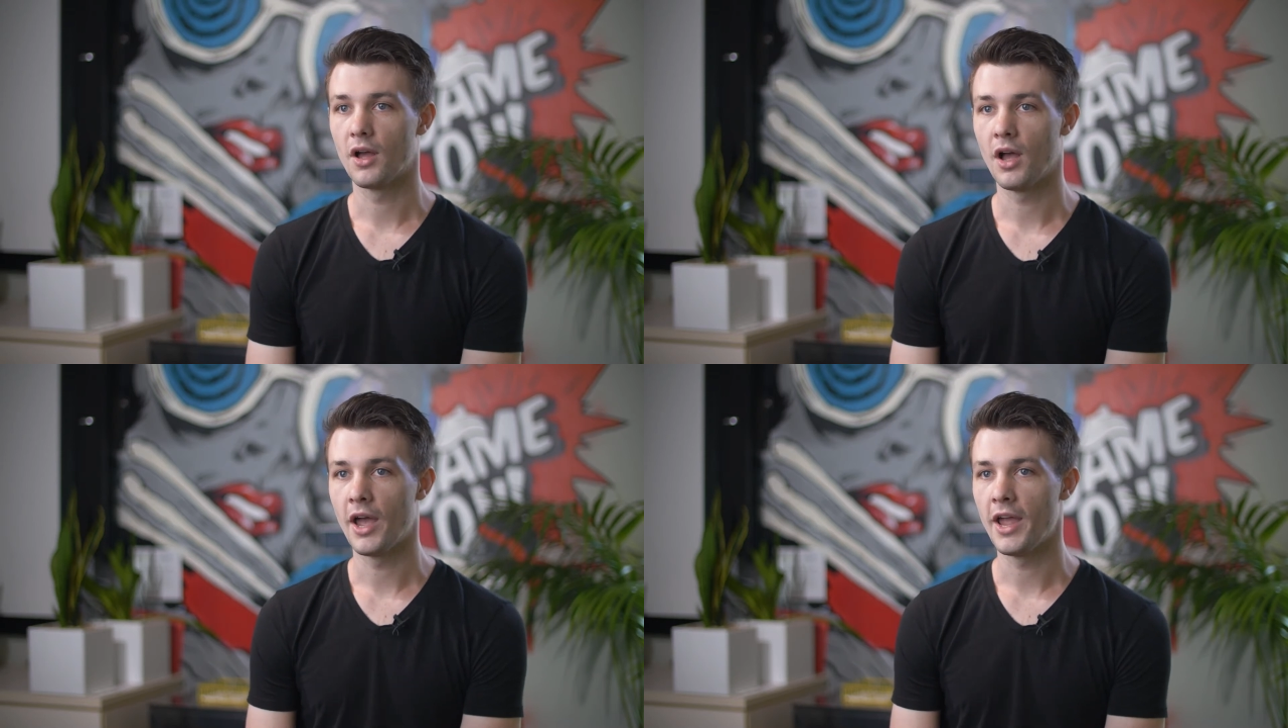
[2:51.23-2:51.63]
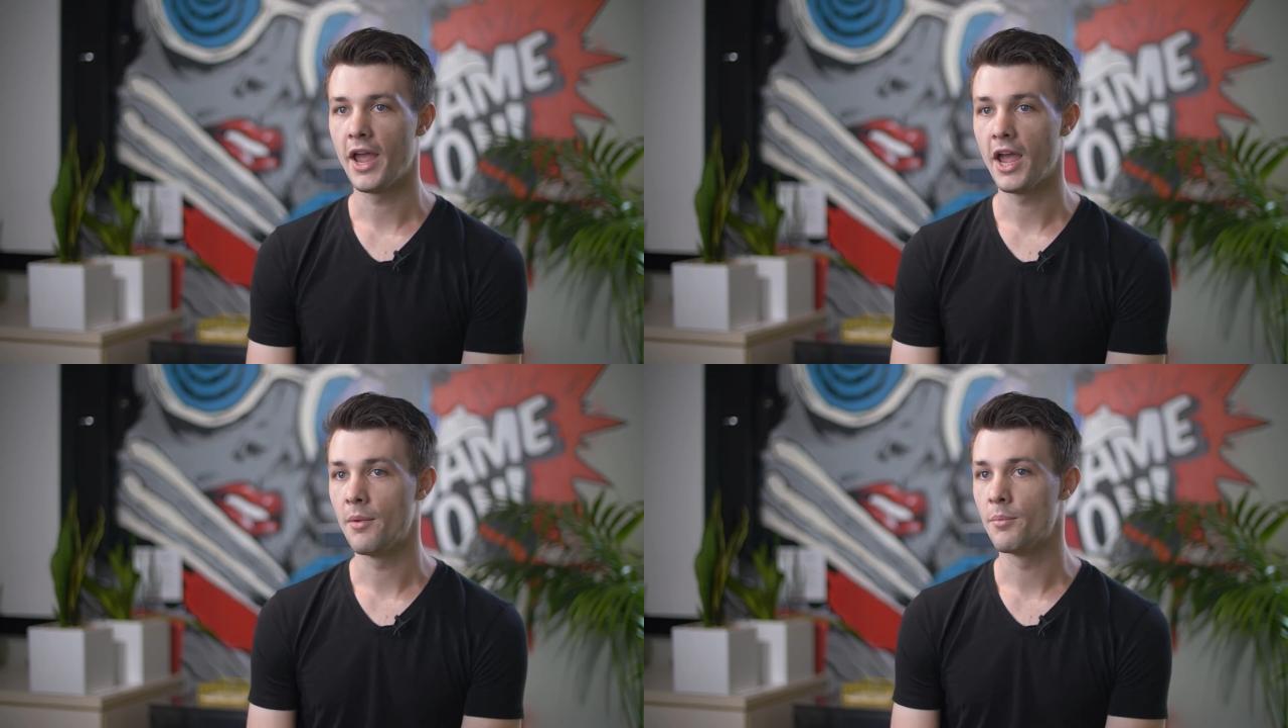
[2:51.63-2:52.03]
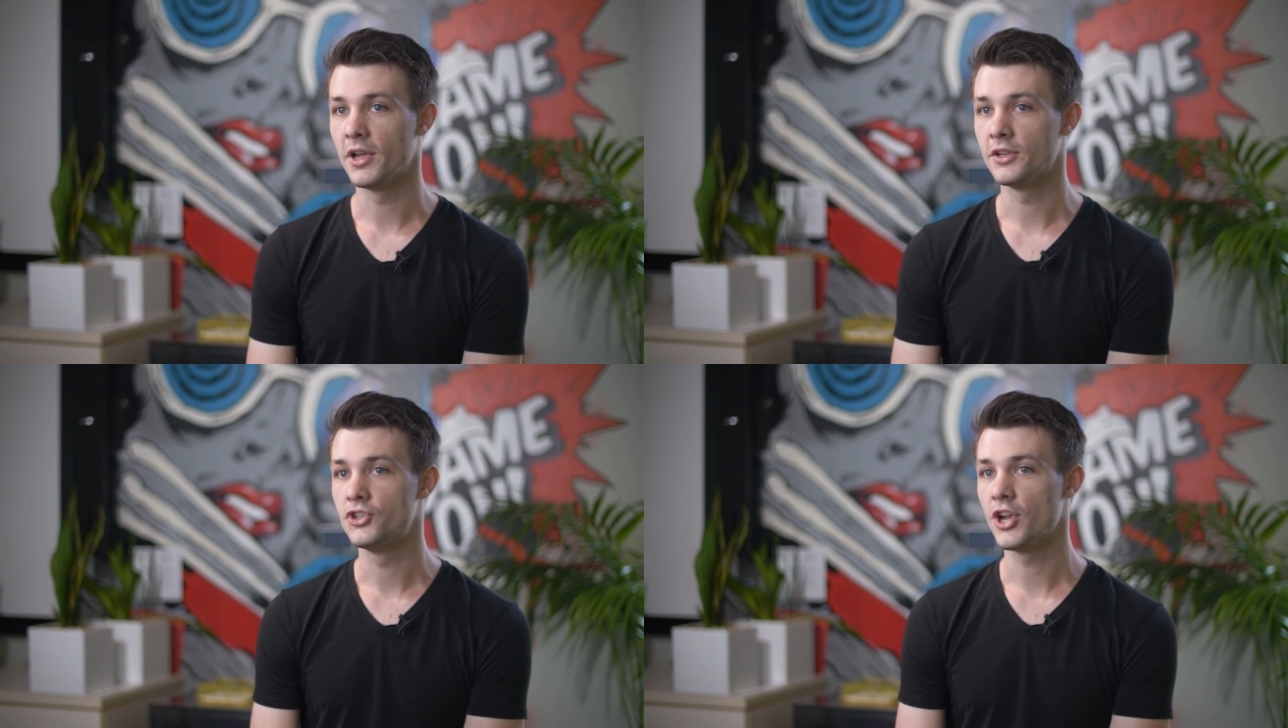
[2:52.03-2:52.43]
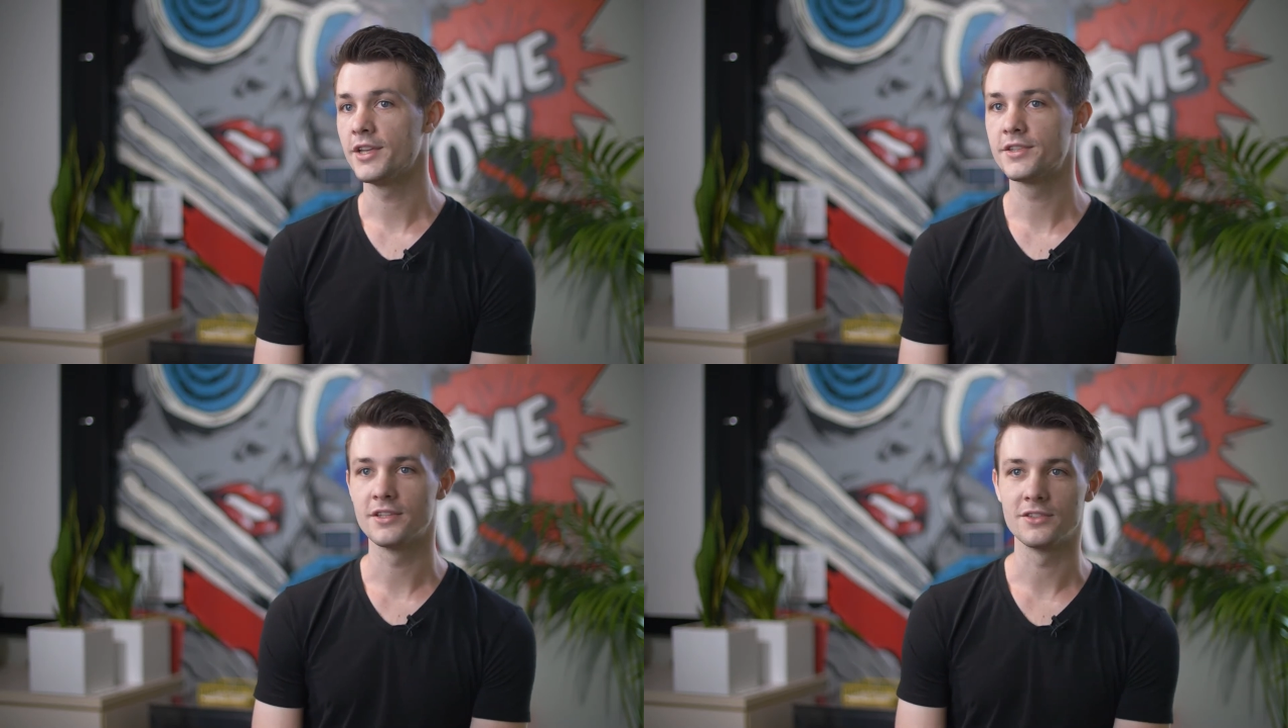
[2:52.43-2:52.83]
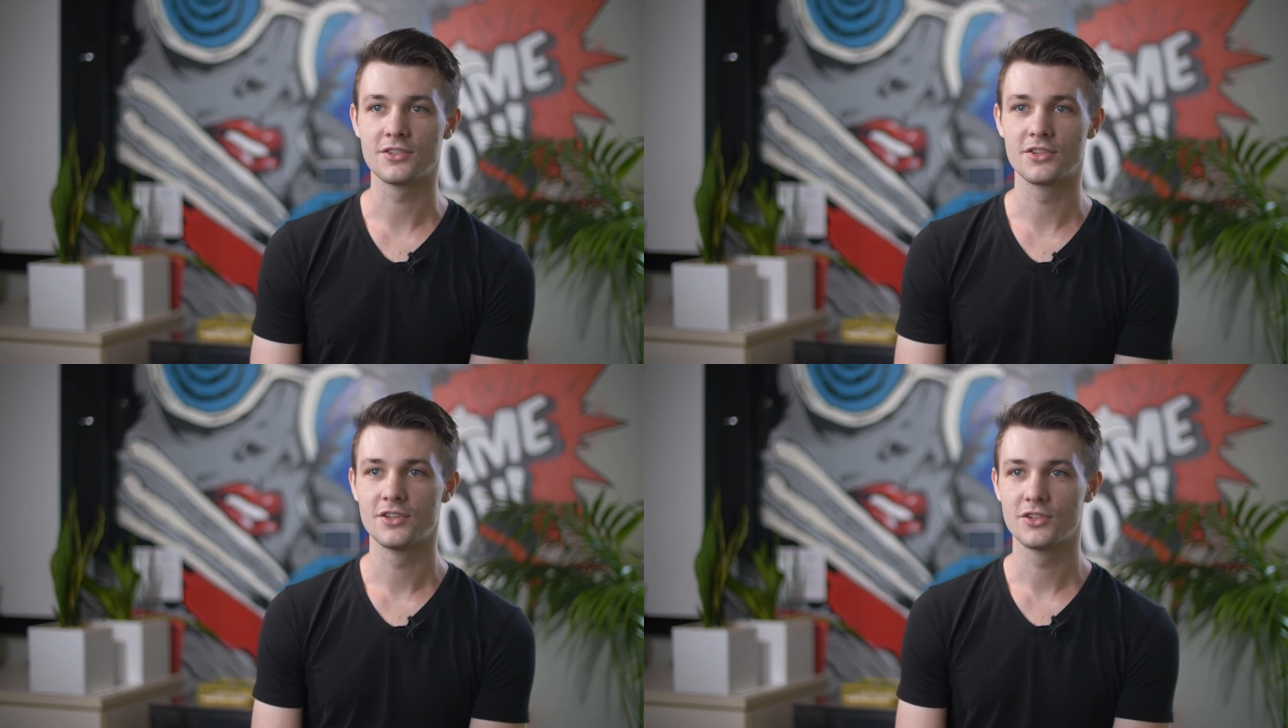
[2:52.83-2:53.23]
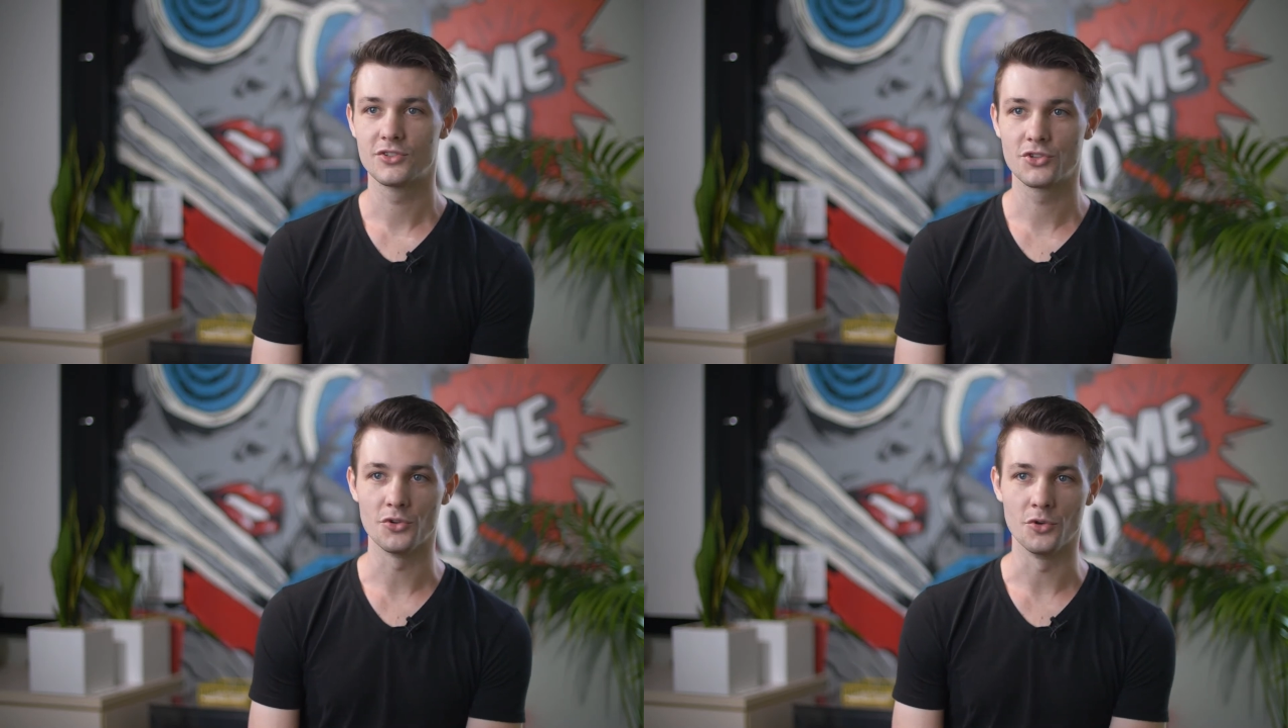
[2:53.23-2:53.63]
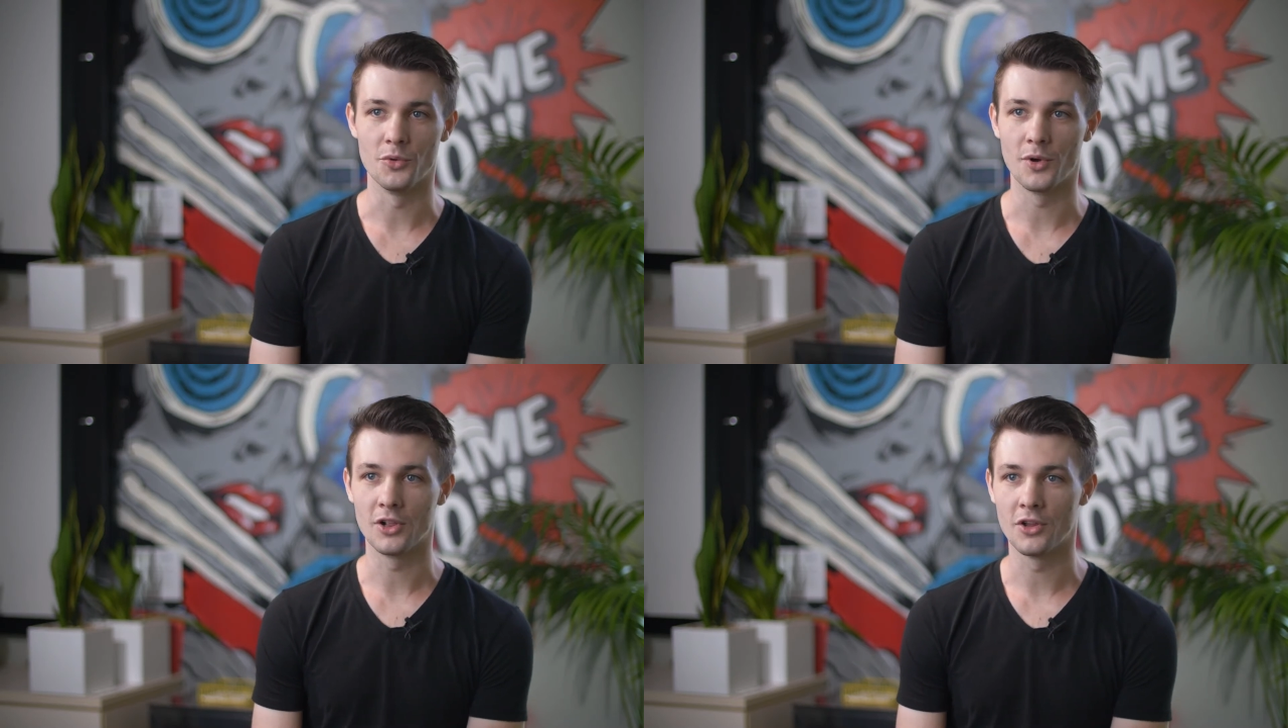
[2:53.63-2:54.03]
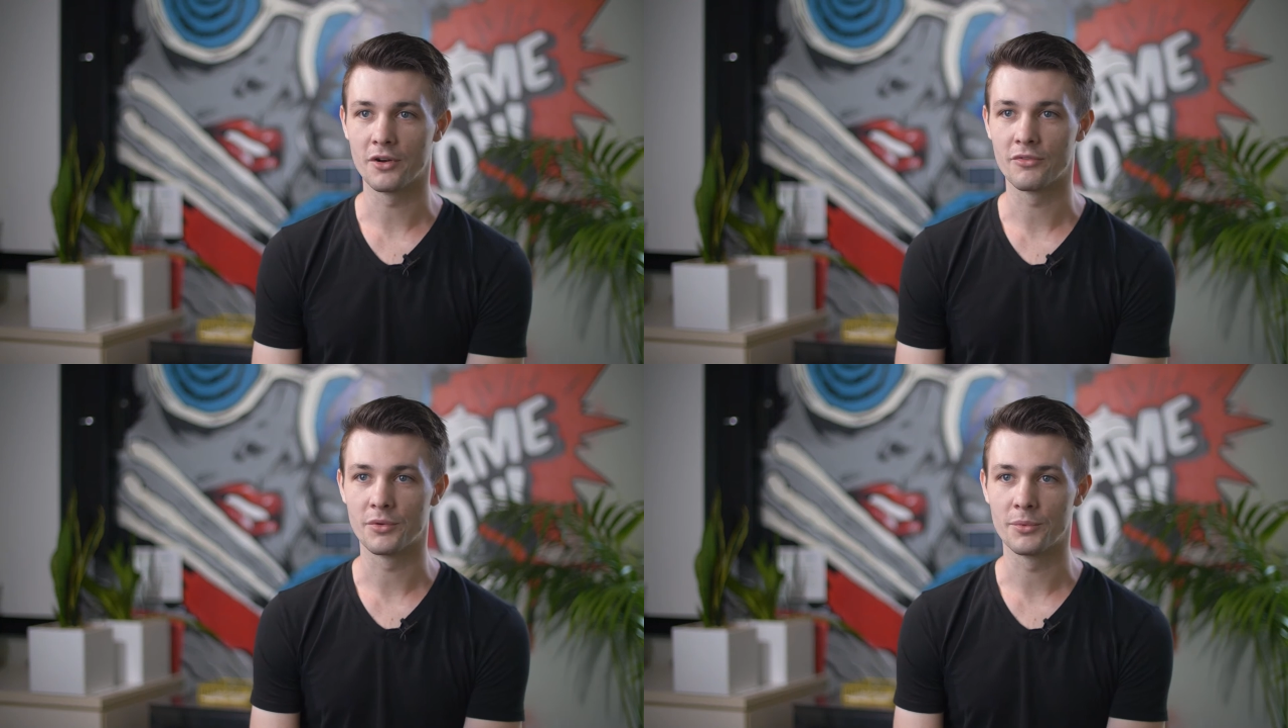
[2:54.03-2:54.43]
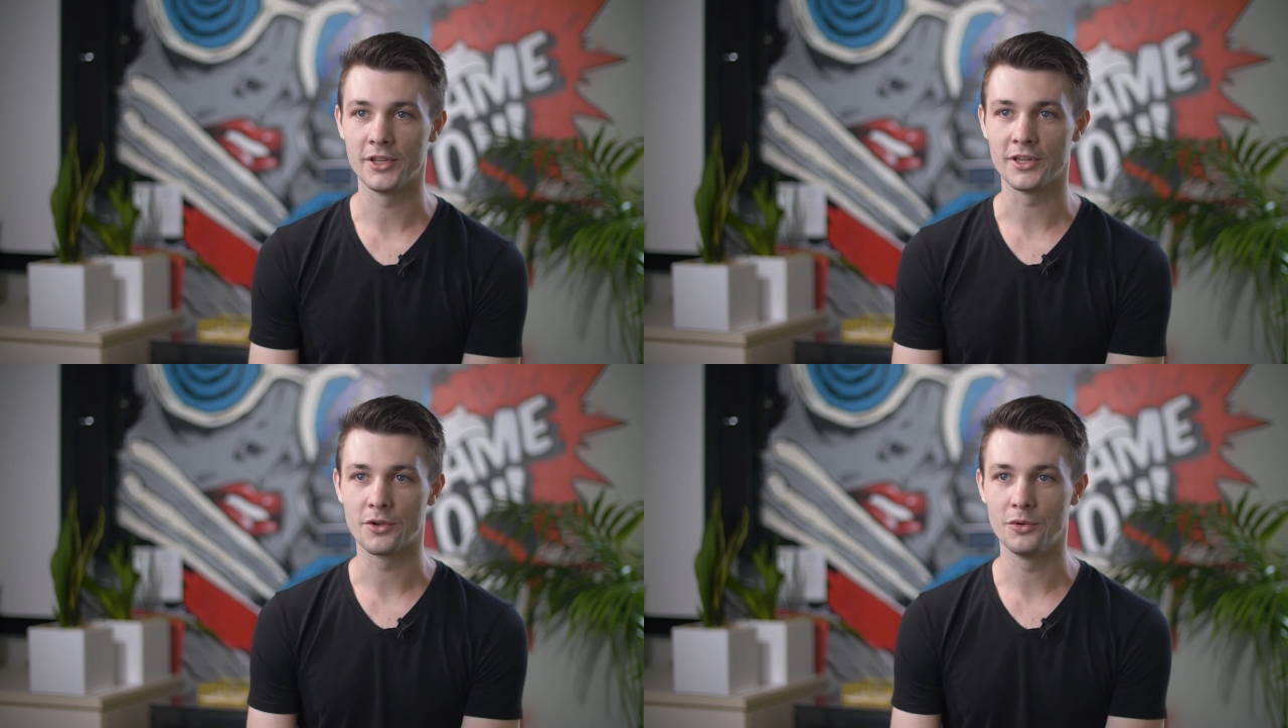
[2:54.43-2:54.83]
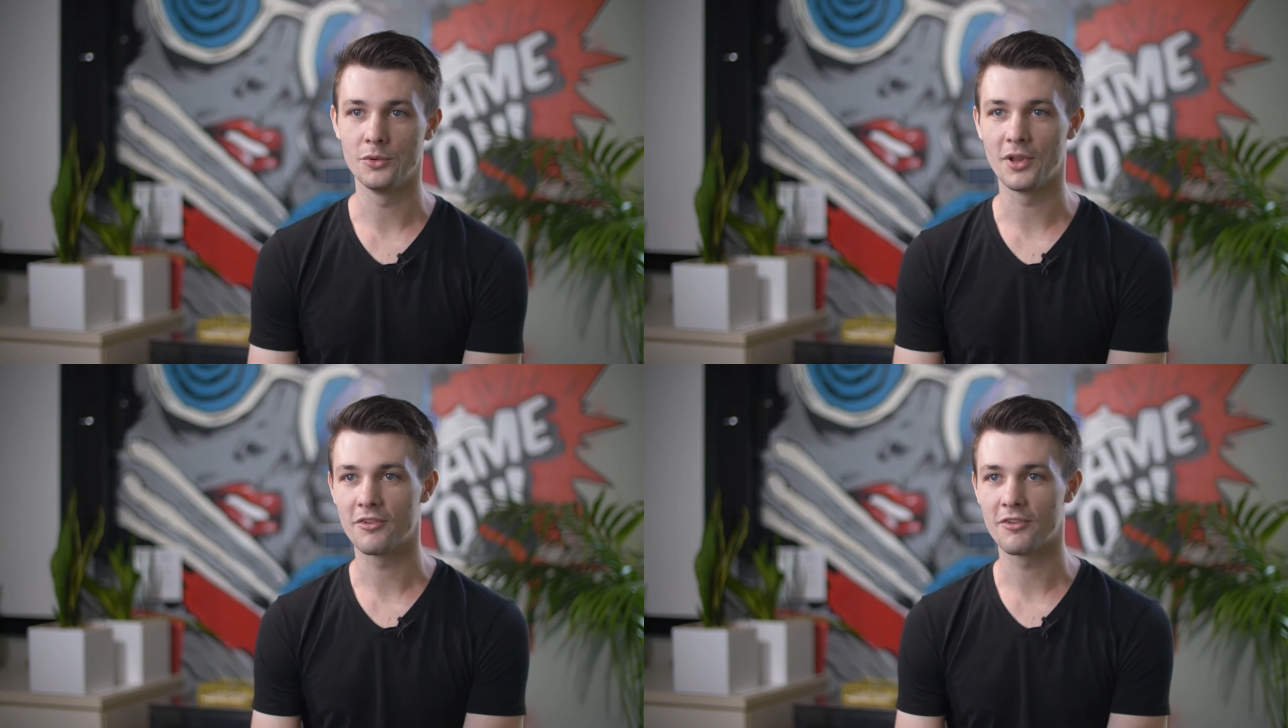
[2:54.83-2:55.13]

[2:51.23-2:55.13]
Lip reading: I am adjacent to a lot of the really cool